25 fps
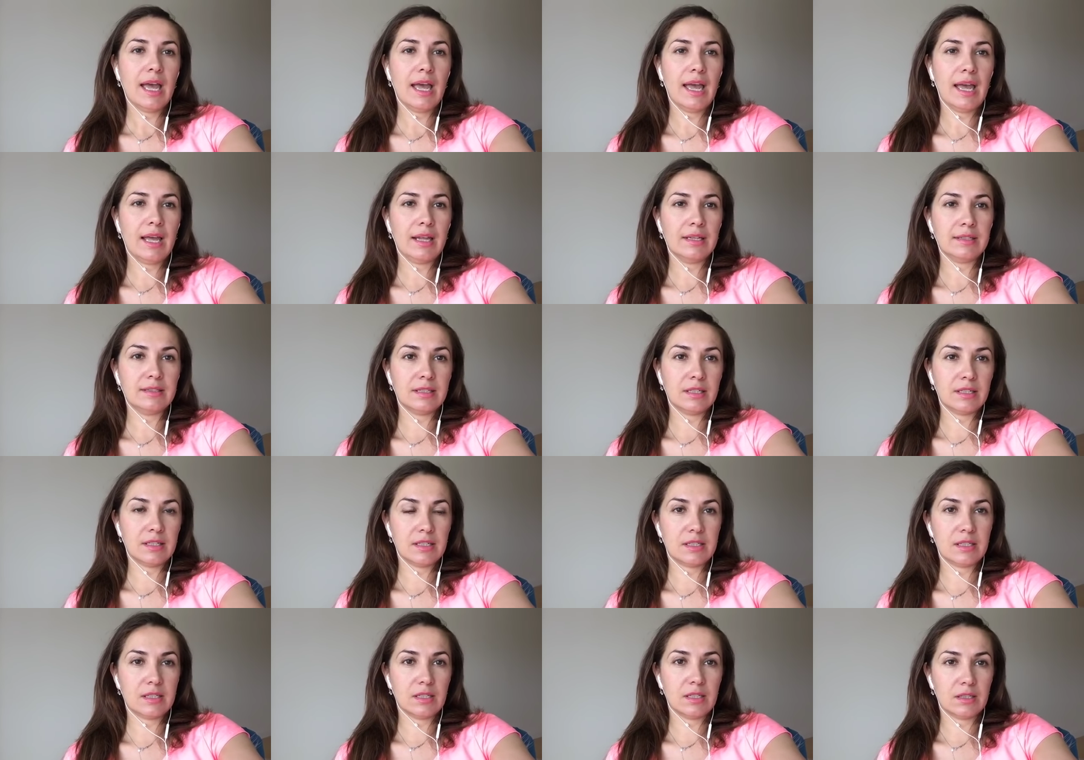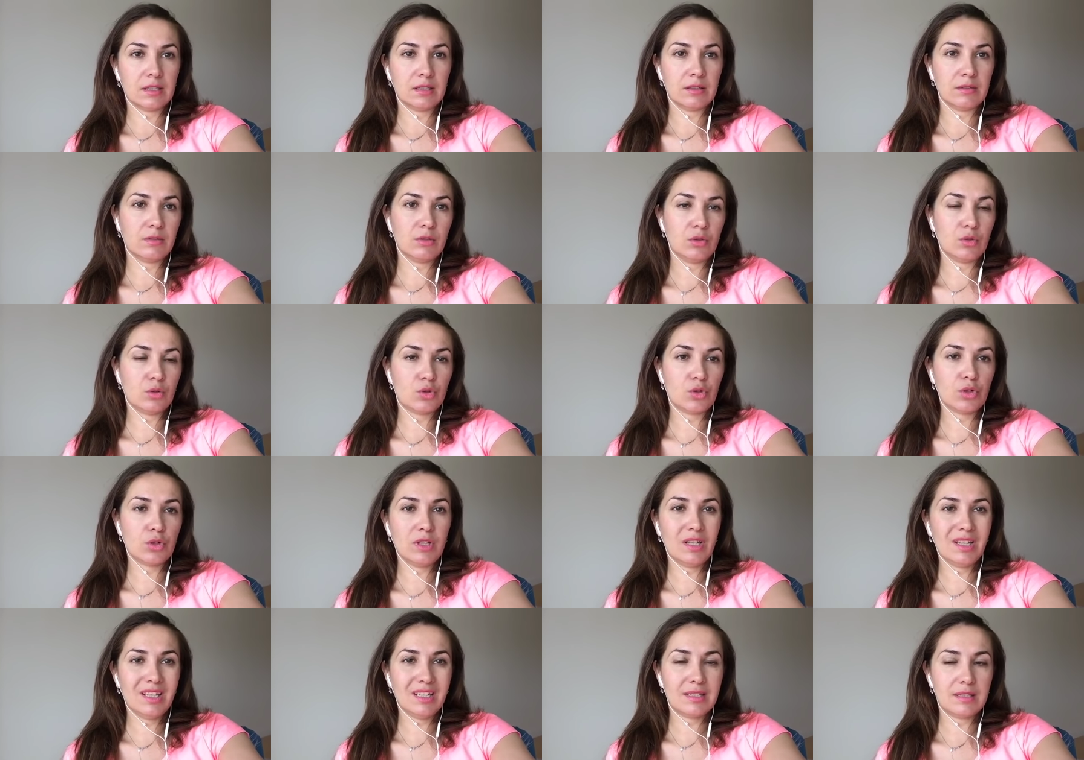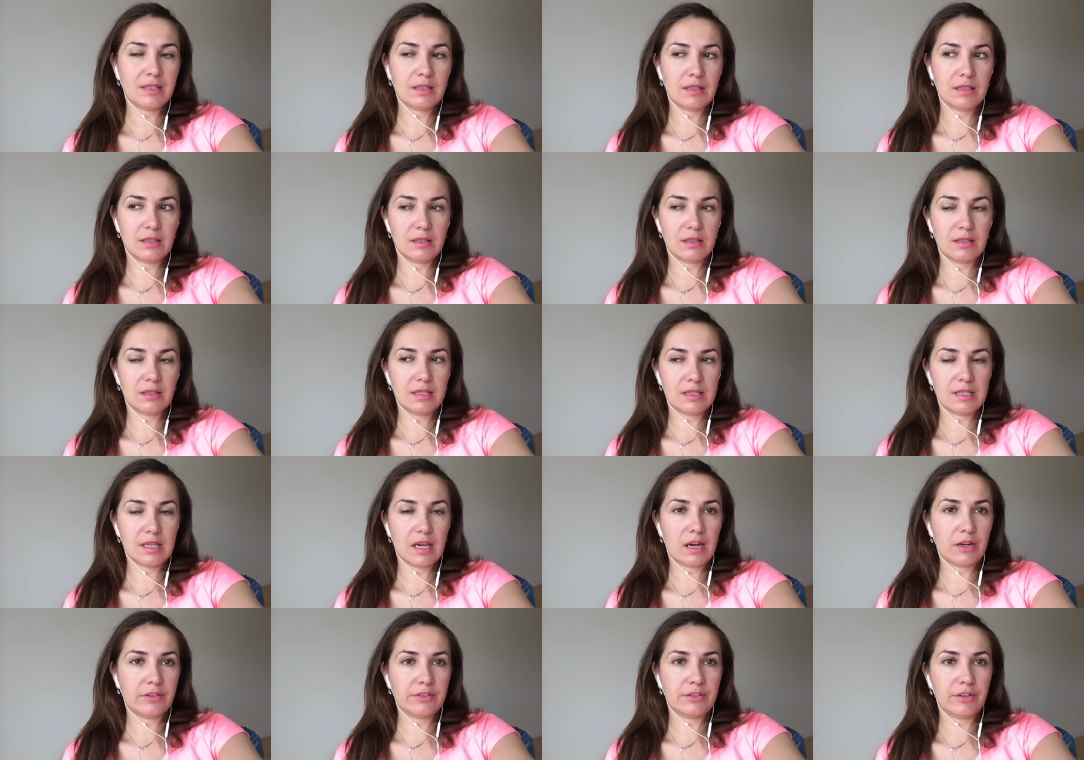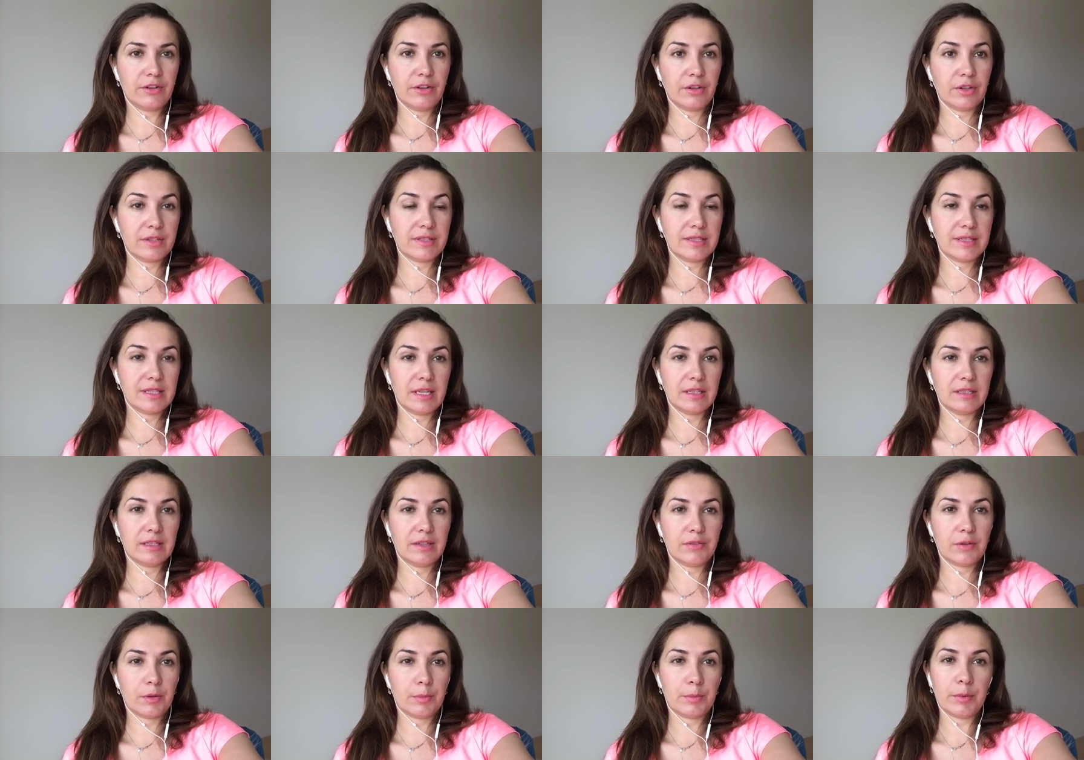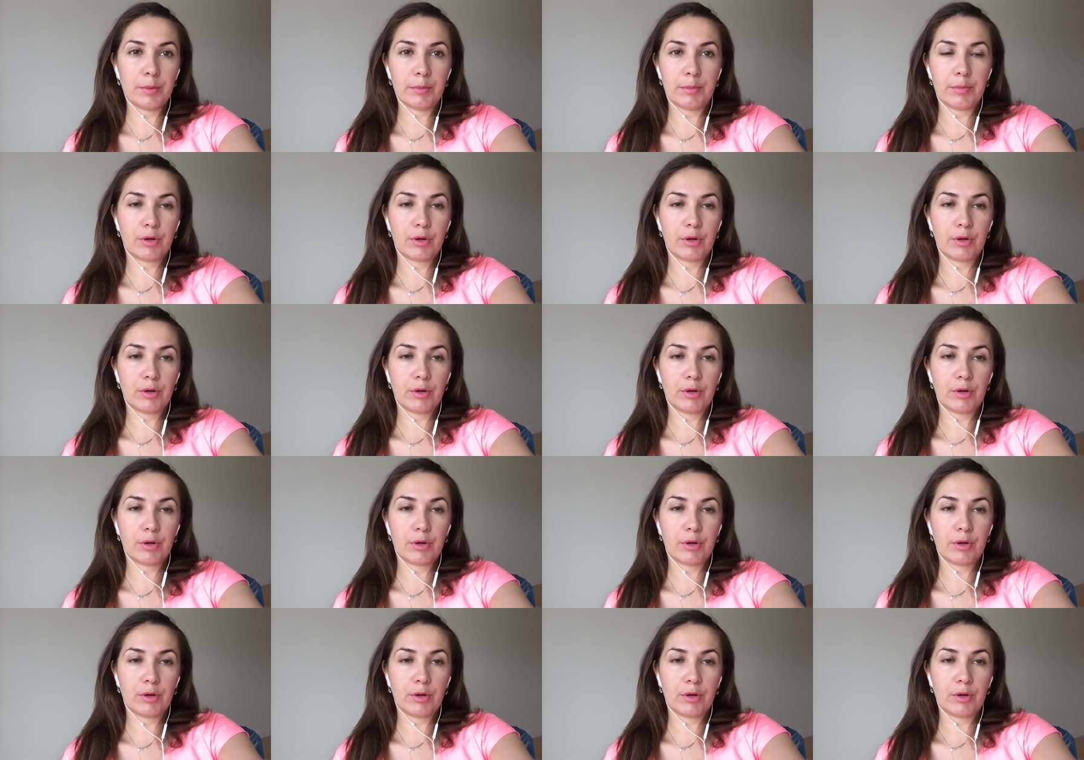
and there is usually these are real estate development